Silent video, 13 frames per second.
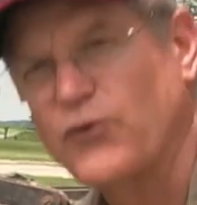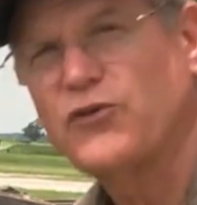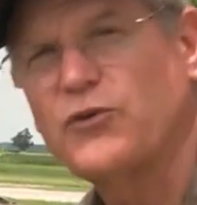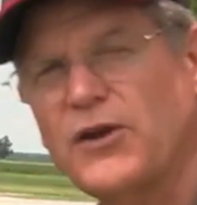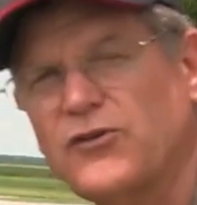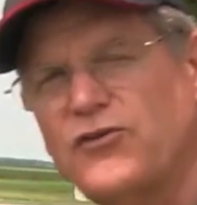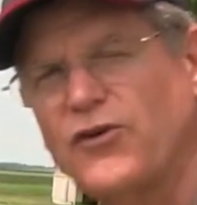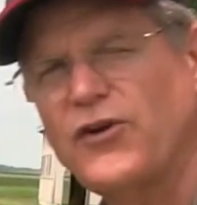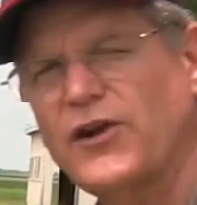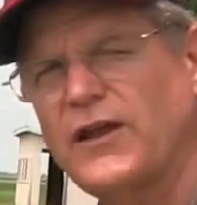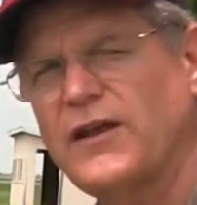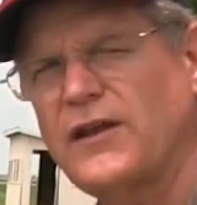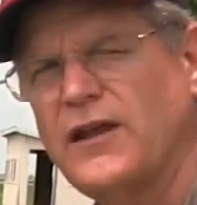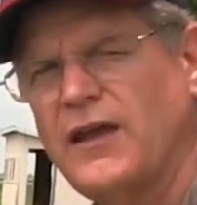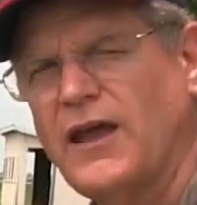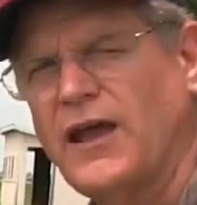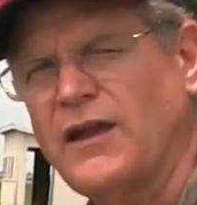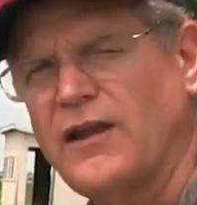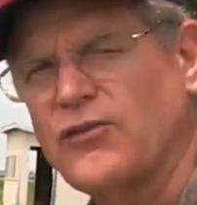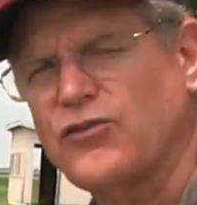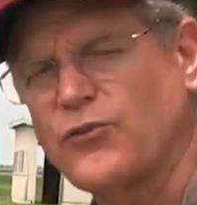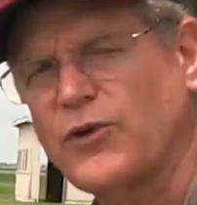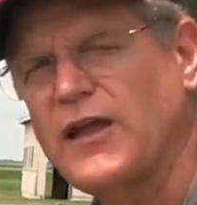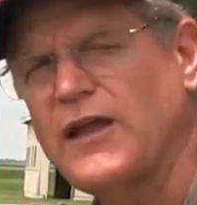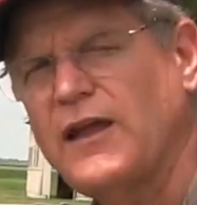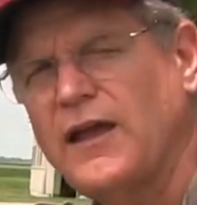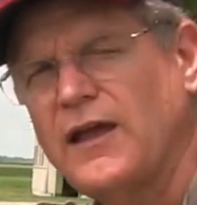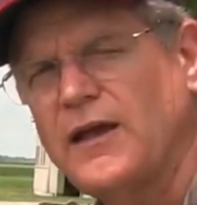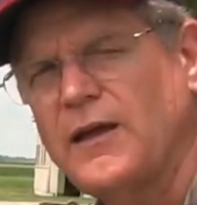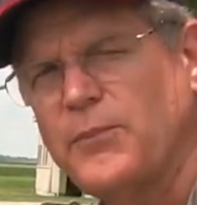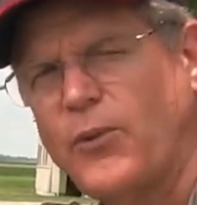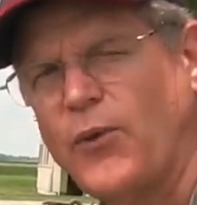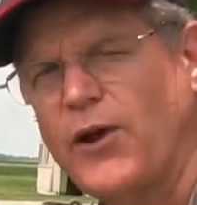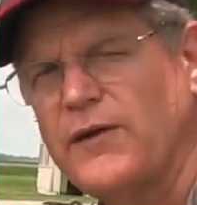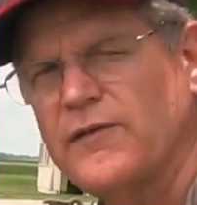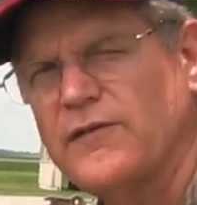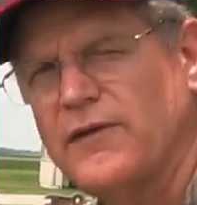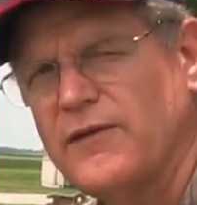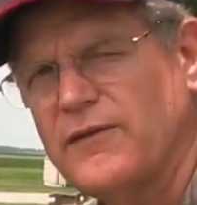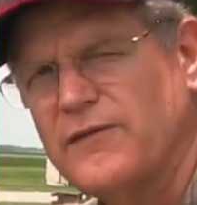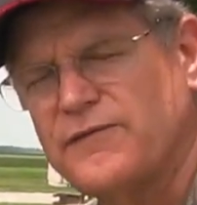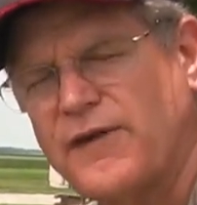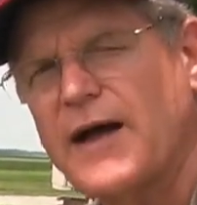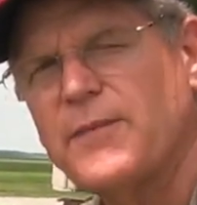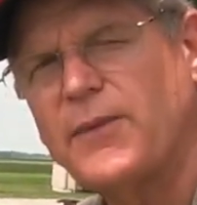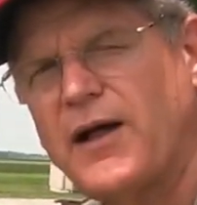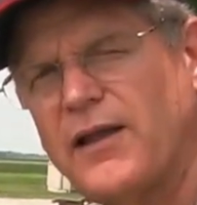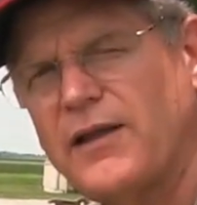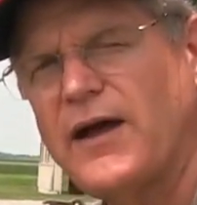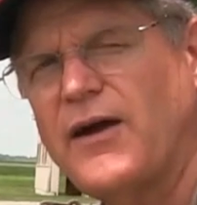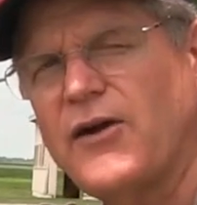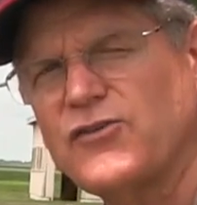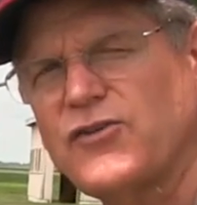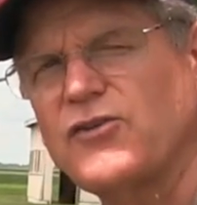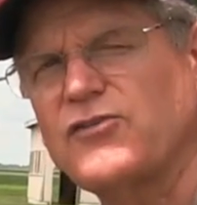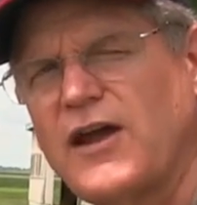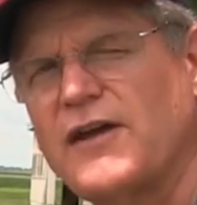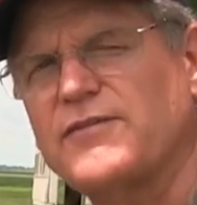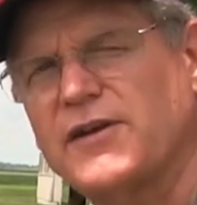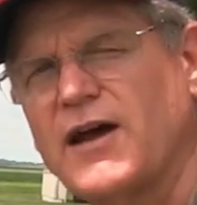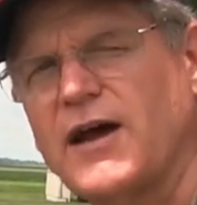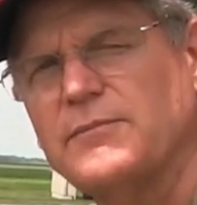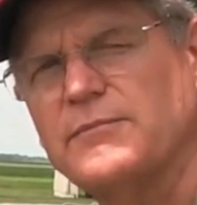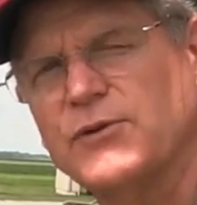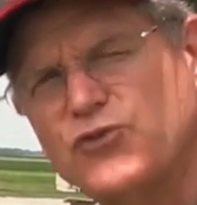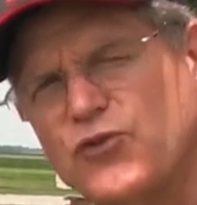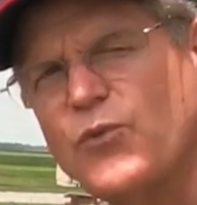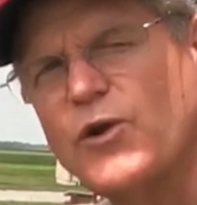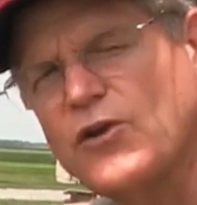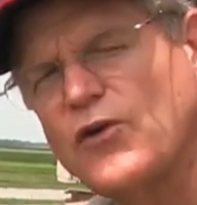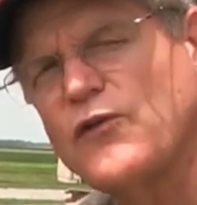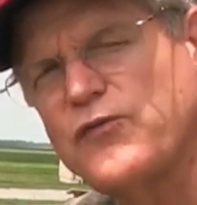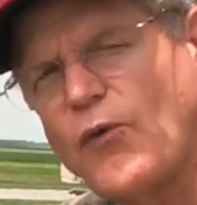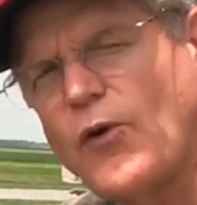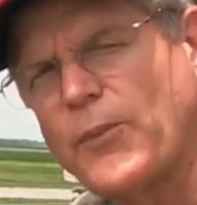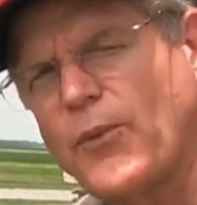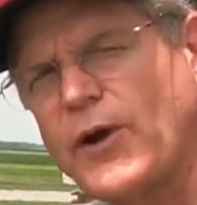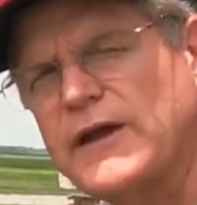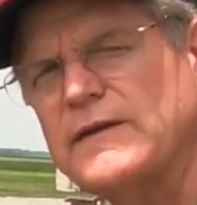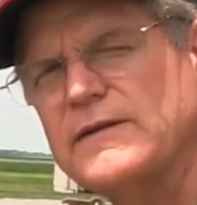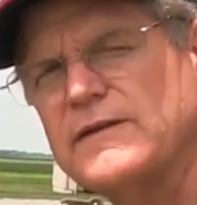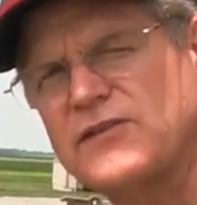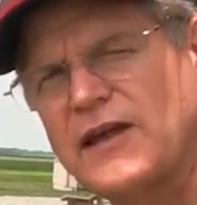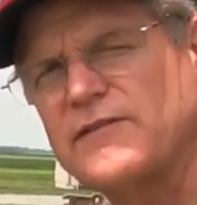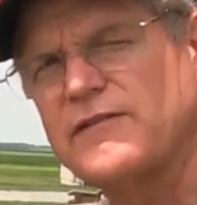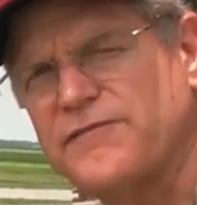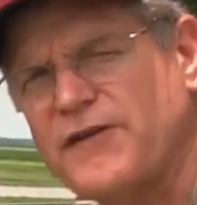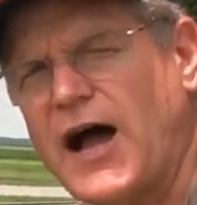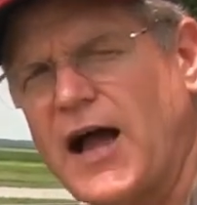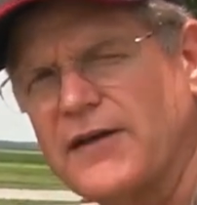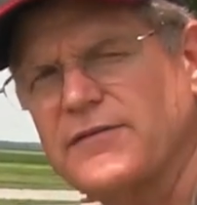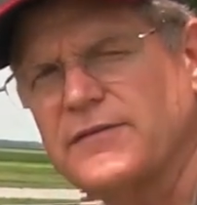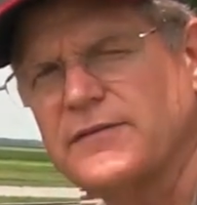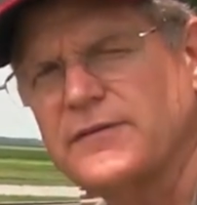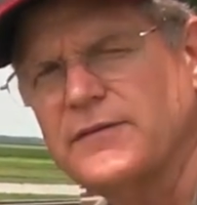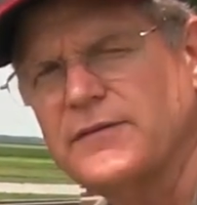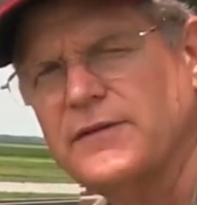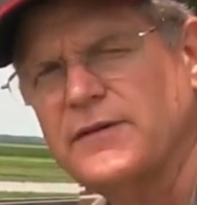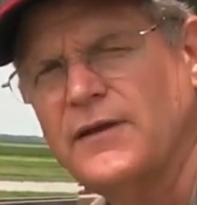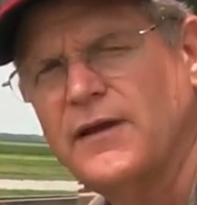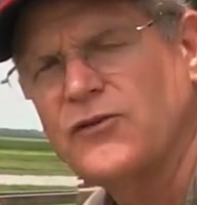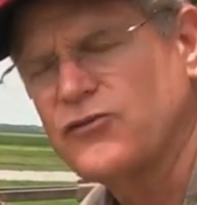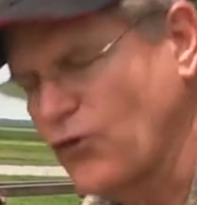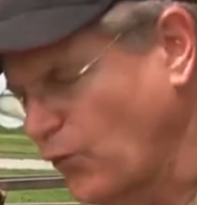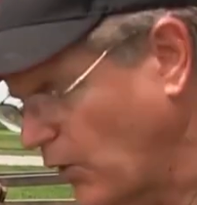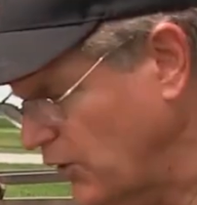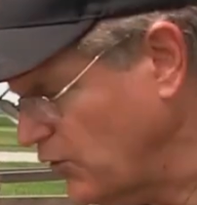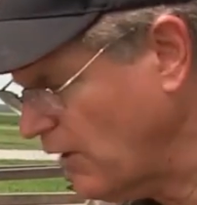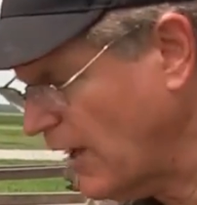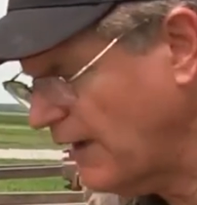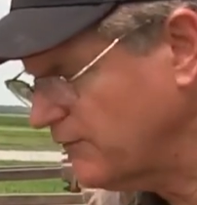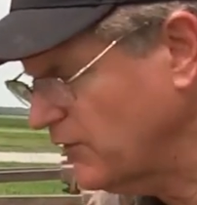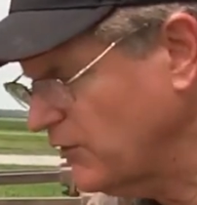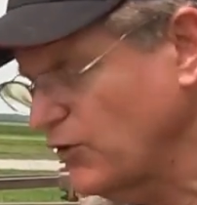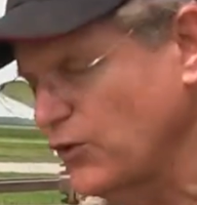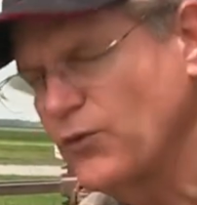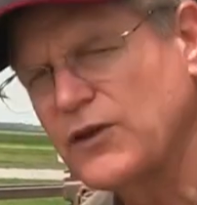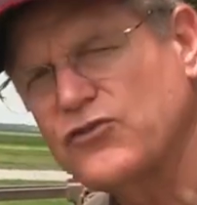too much dirt in, and at 3.5 mile an hour it starts covering up, but you want to go 4.75. So what you have to do is